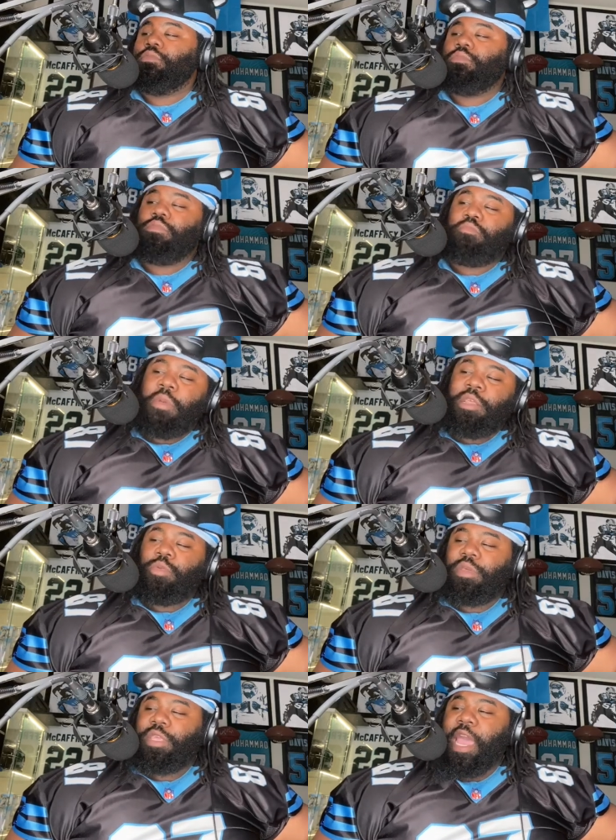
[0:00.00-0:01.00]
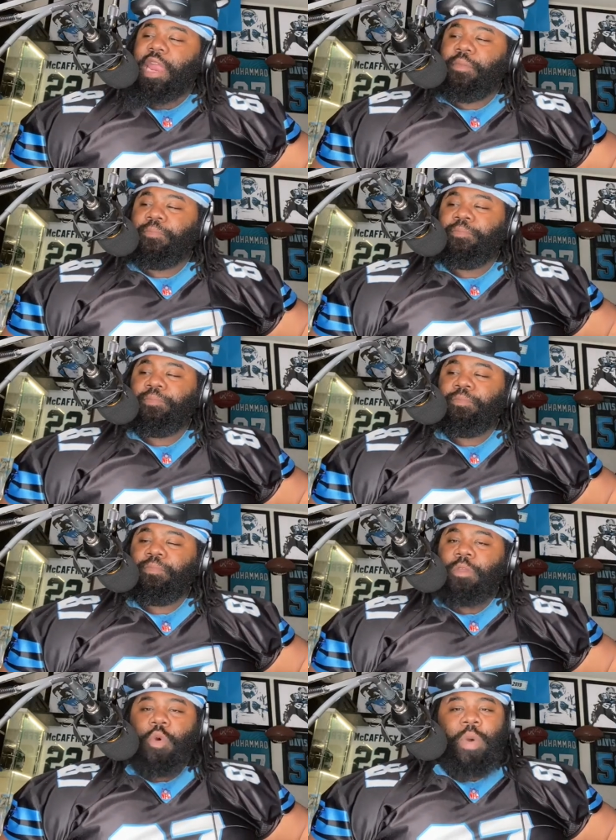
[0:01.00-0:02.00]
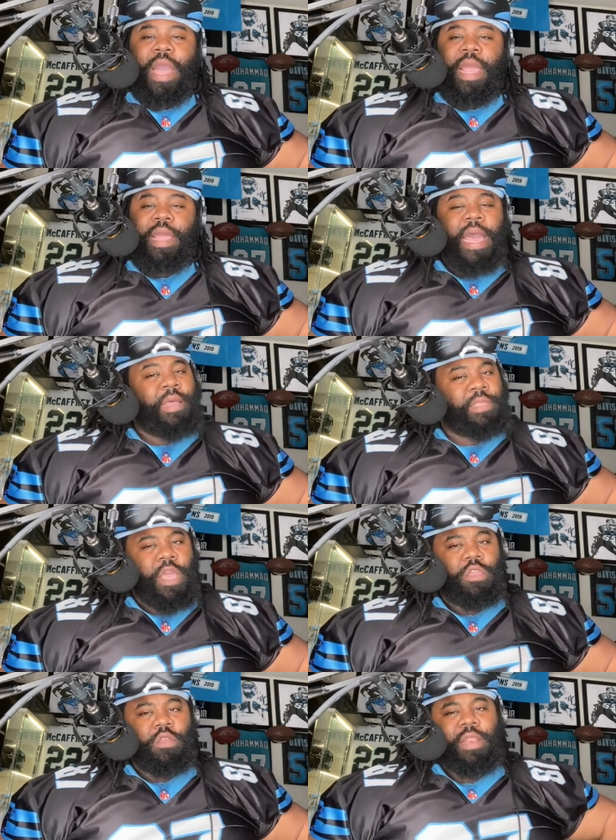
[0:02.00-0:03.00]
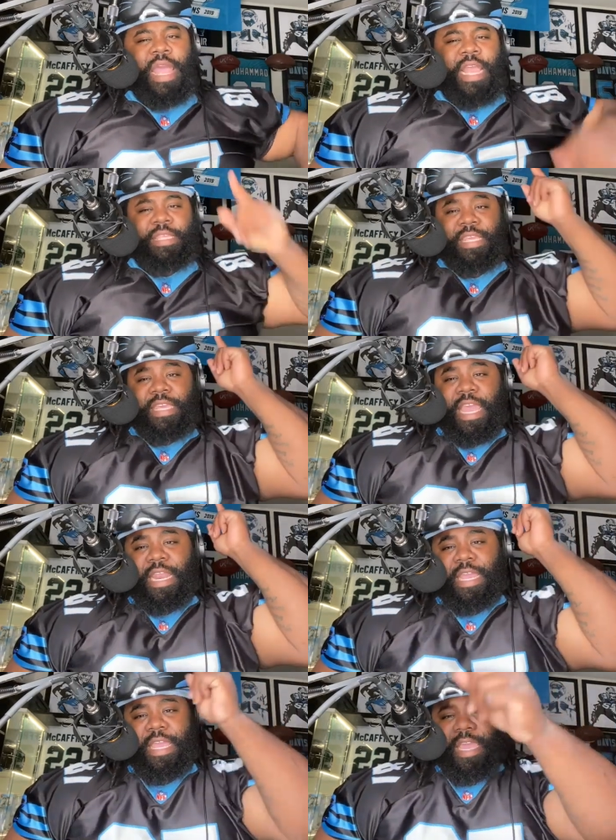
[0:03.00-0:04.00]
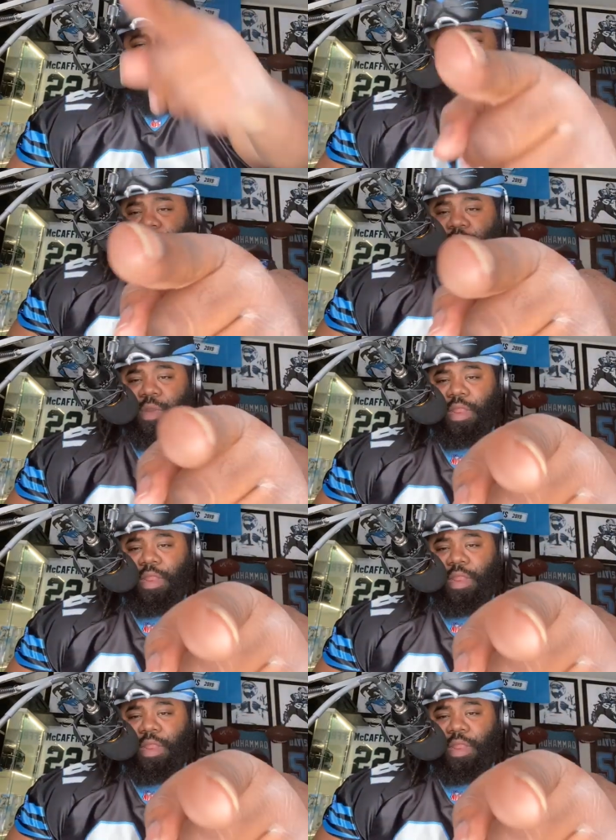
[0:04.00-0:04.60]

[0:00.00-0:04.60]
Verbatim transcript: must resign him. Why? I'll tell you. Let's get into it.